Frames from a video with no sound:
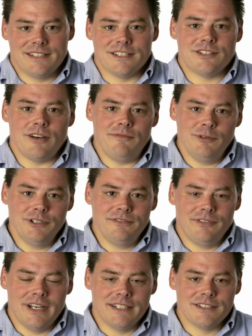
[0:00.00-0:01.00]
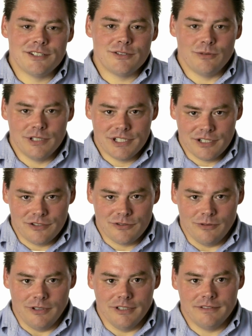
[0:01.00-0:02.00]
It's a software defined storage
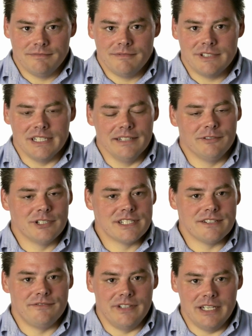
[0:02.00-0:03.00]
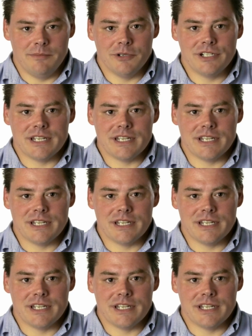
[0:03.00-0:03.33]
controller delivered as a VMware